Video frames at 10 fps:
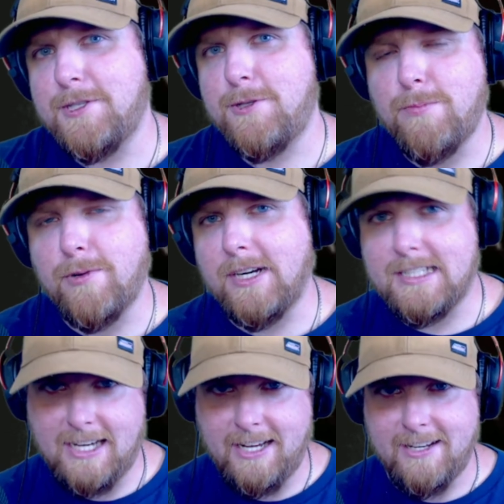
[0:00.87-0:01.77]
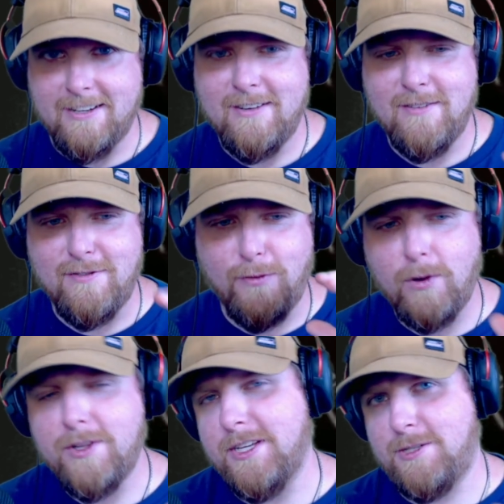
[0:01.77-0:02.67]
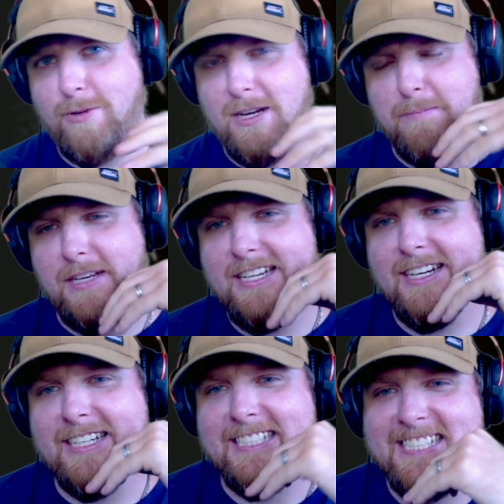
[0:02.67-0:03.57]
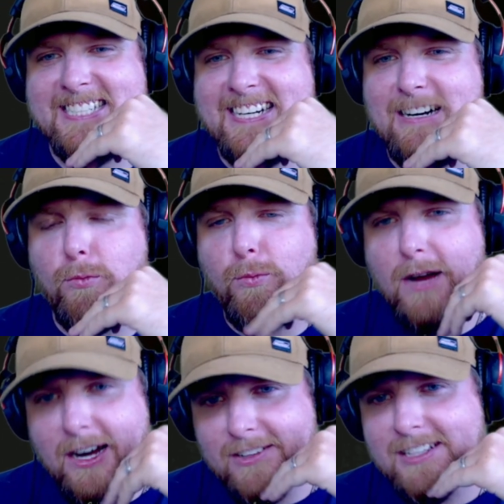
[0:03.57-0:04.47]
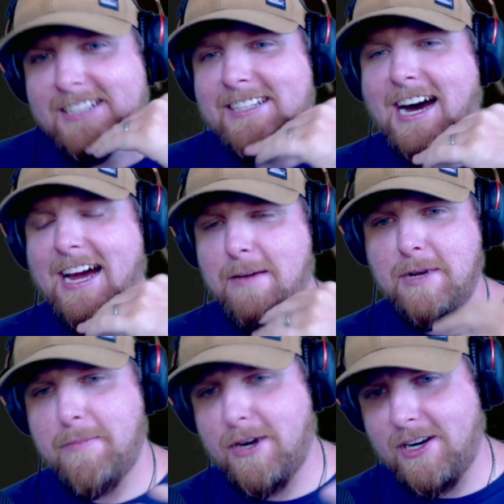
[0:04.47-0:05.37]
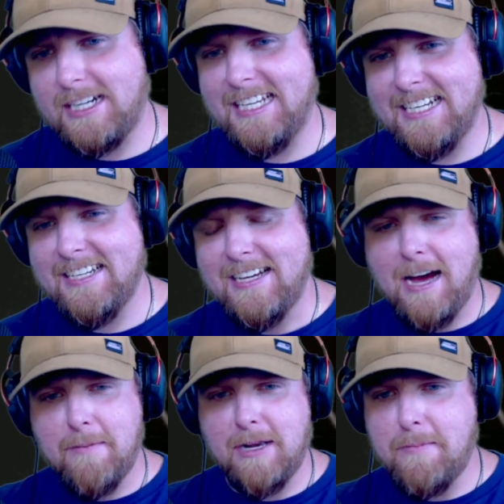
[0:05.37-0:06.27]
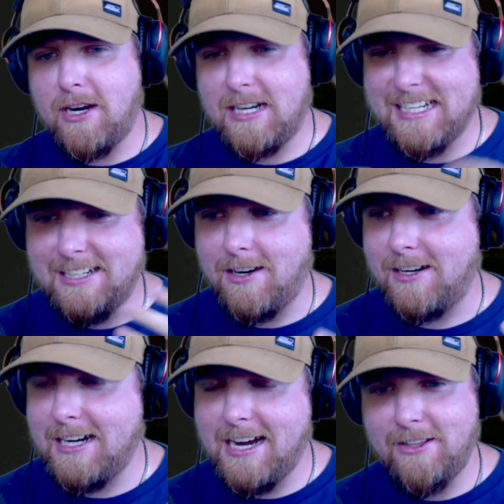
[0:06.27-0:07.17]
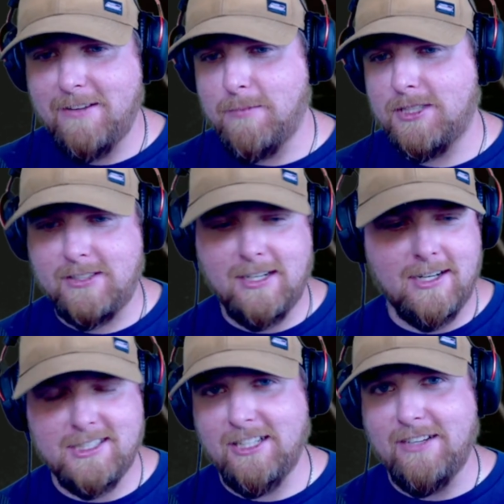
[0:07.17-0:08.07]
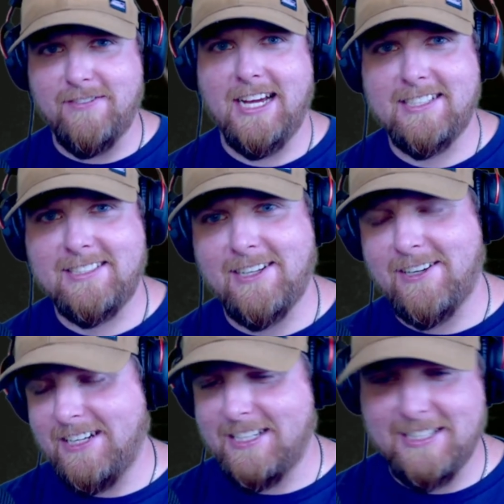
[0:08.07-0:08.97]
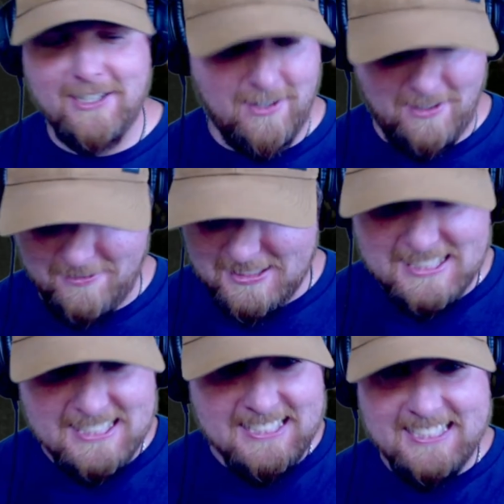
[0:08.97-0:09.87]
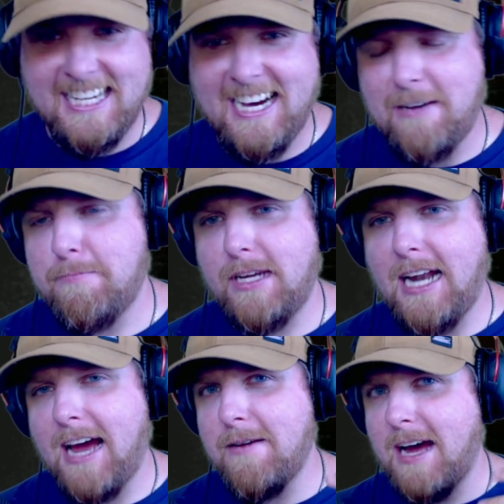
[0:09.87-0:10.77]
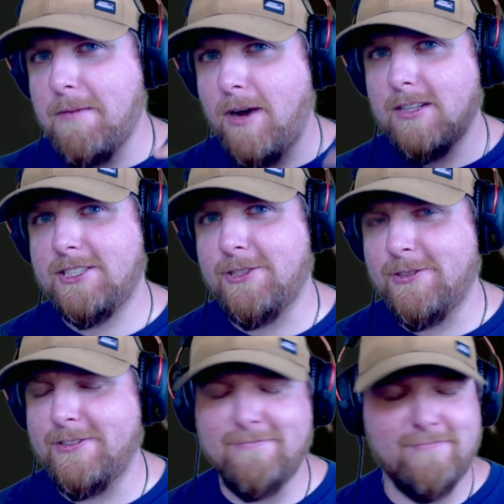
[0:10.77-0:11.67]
super excited for this one because, well, I am an American. I'm an American car guy. I love muscle cars. I love NASCAR, IndyCar. Yeah, but I'm also,